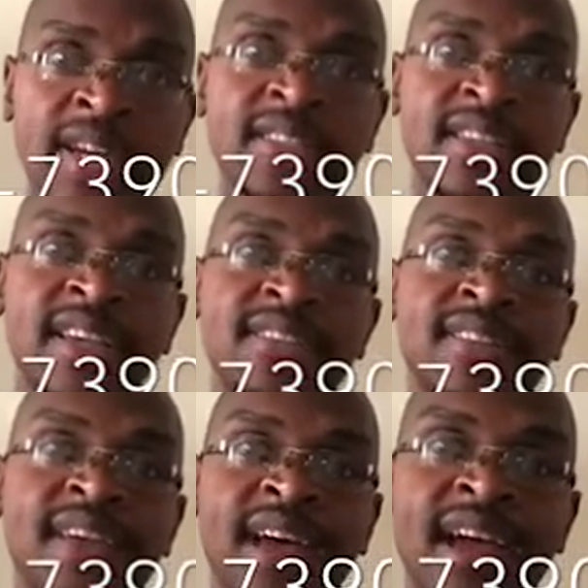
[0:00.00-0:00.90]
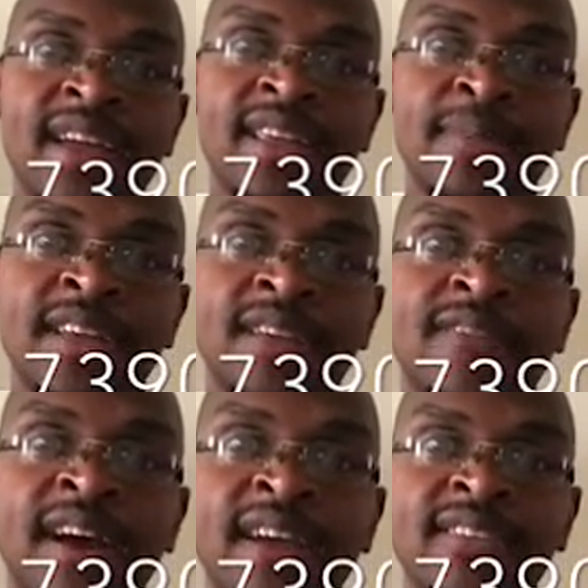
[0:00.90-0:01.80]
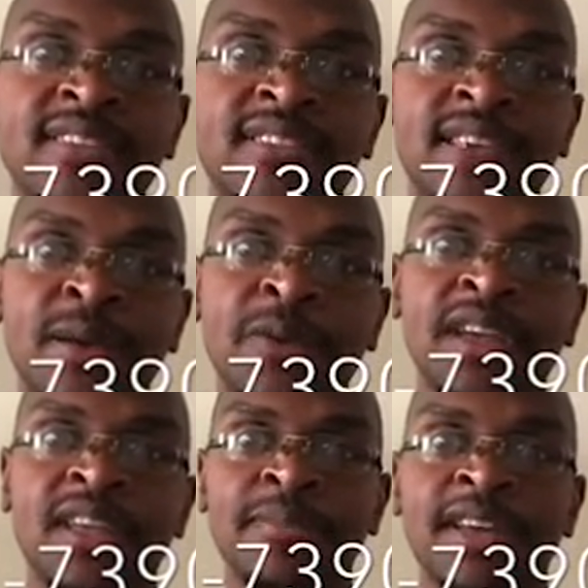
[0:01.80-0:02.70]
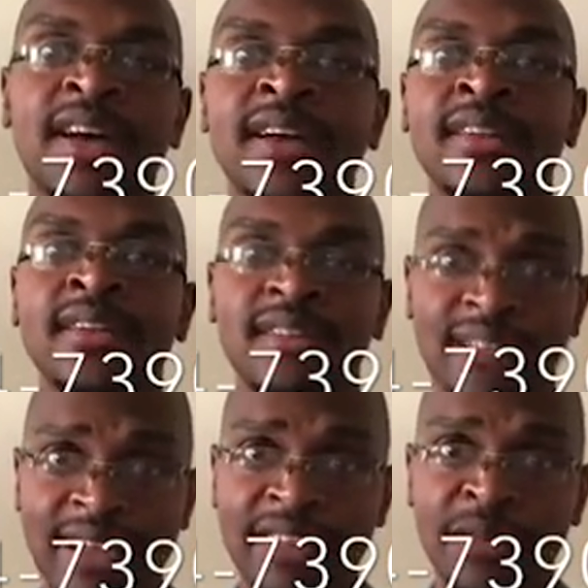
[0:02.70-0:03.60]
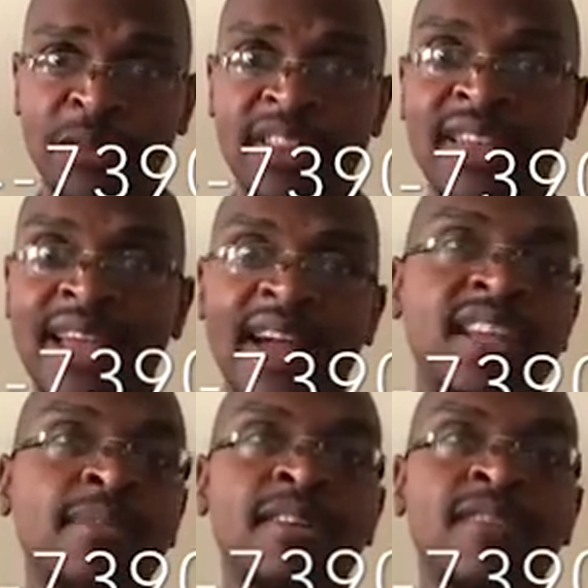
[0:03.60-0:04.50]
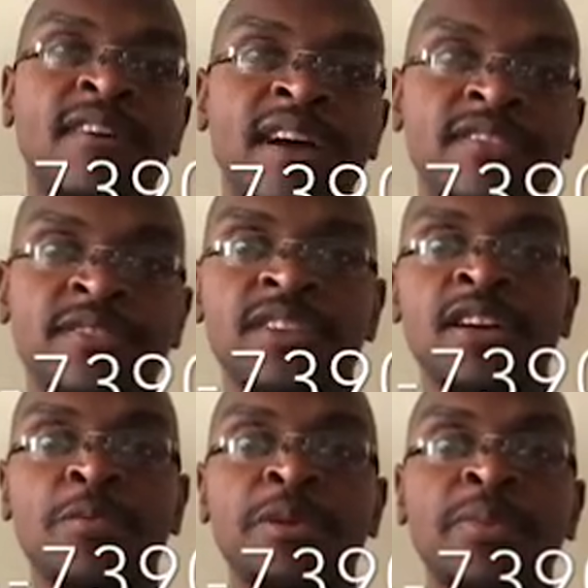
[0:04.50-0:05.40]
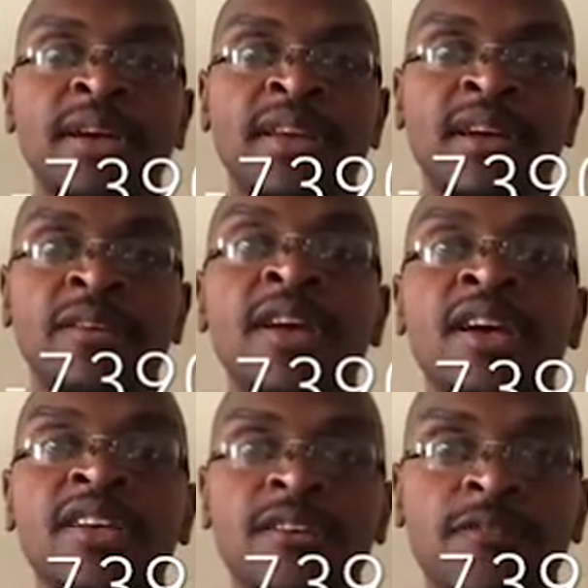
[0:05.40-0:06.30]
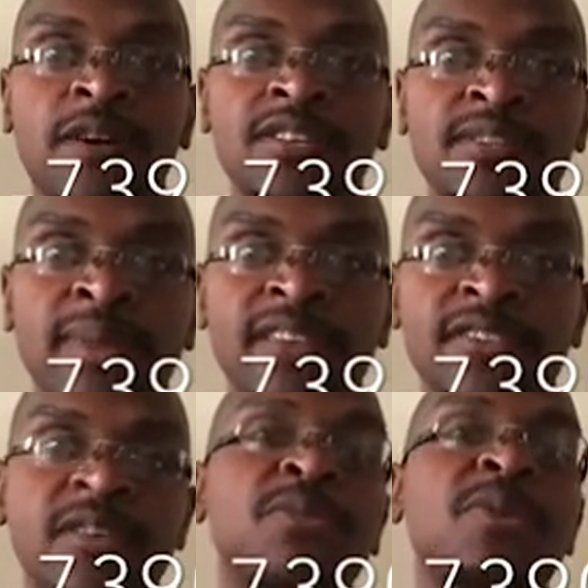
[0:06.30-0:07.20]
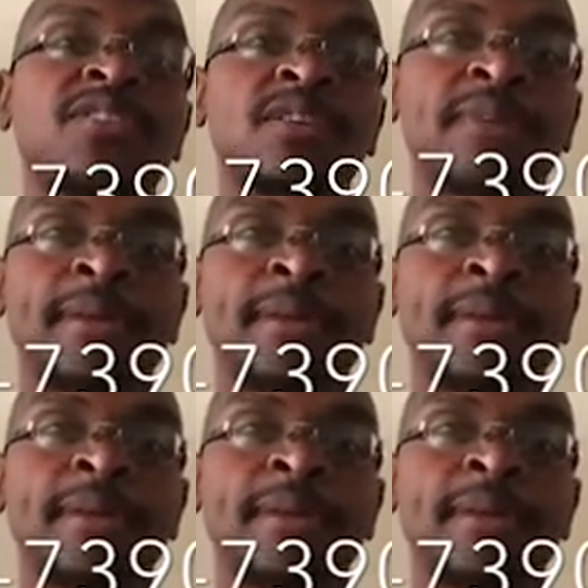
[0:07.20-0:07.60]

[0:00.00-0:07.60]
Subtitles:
to get to academic advising, so that way you can be connected with an academic advisor to help you plan out your fall semester, as well as they'll be